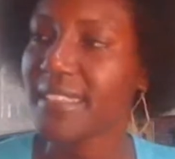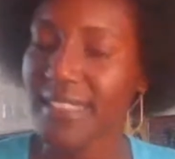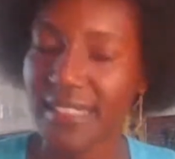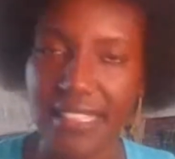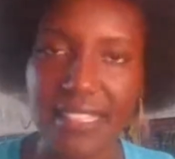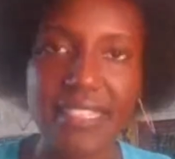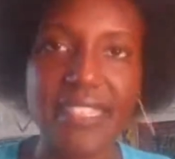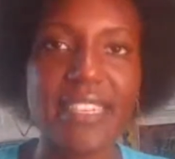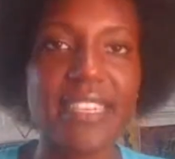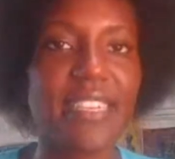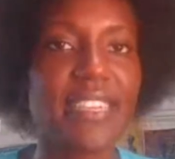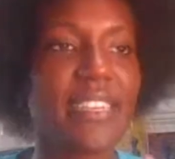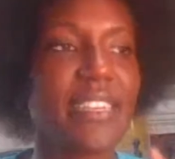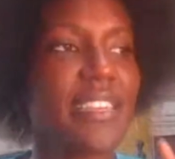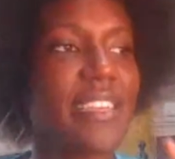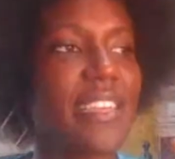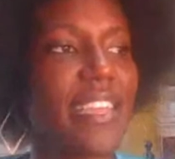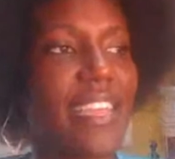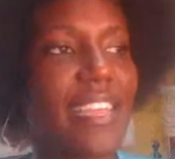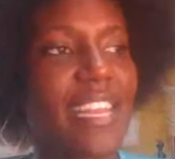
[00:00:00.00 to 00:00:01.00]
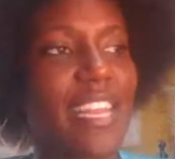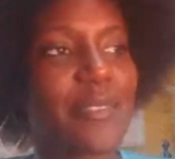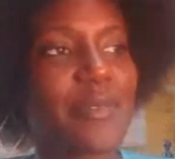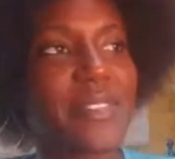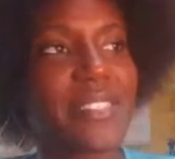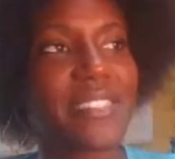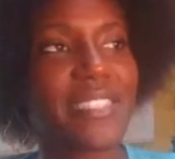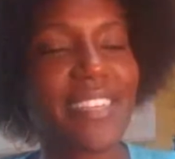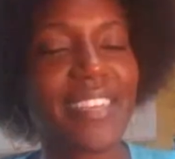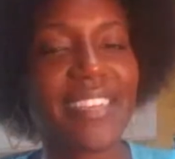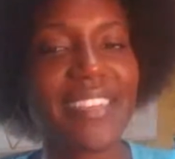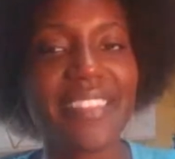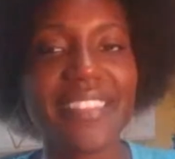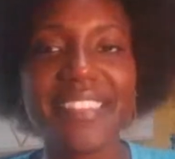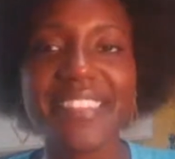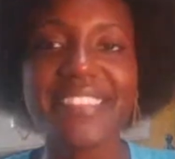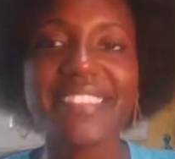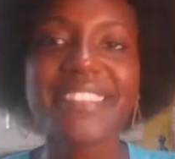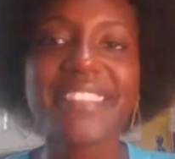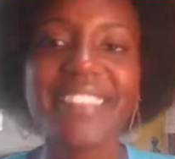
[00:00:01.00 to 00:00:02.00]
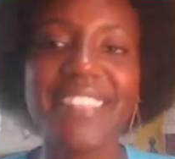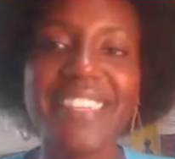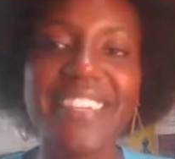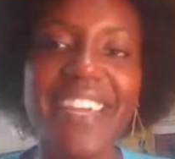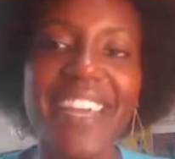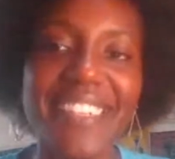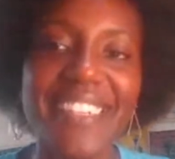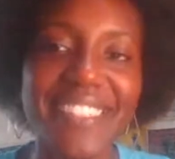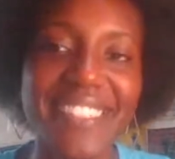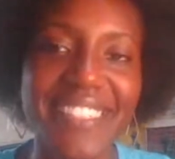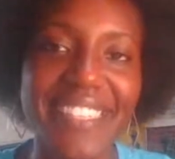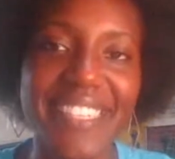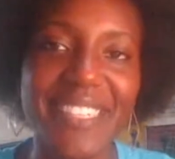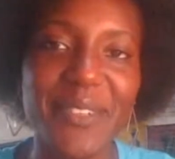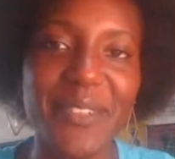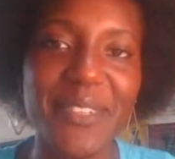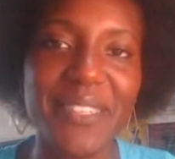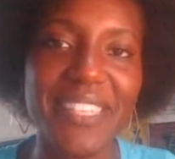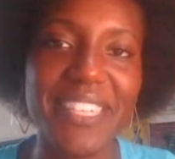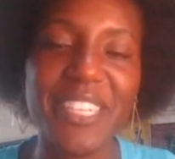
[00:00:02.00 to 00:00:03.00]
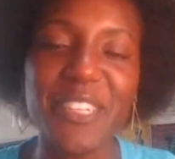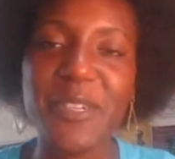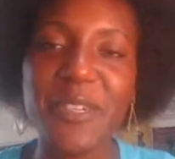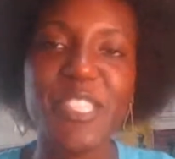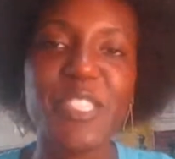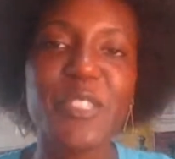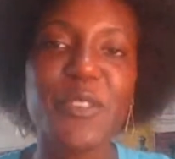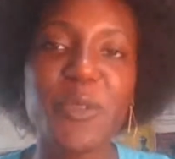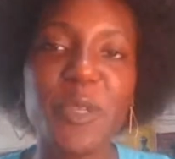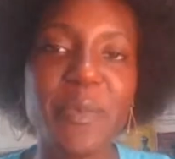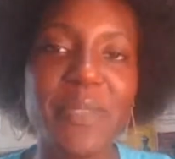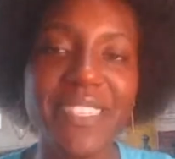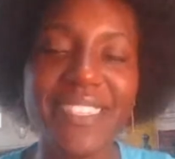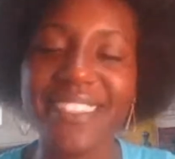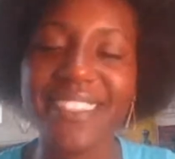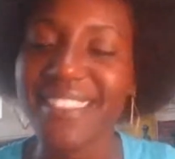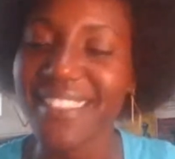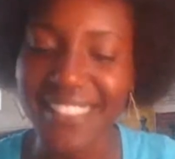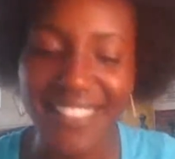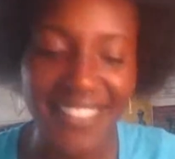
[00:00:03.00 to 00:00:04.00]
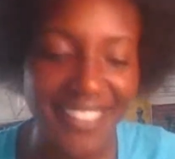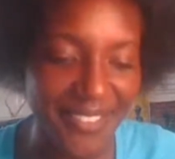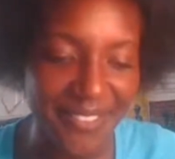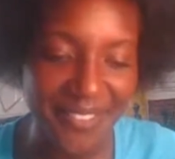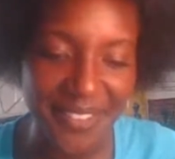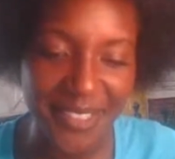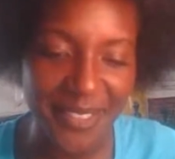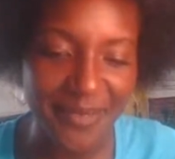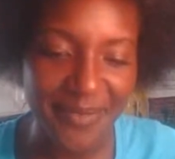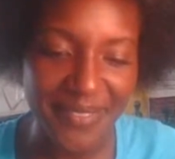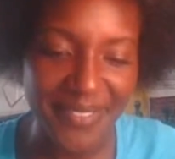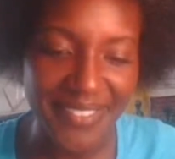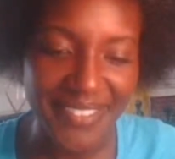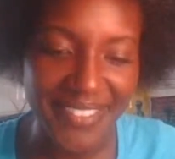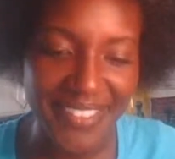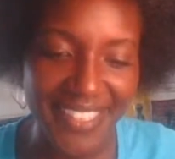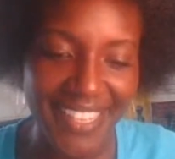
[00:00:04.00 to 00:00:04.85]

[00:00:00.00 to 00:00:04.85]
looking, and I'm just like, this is the continent where the original woman descended from.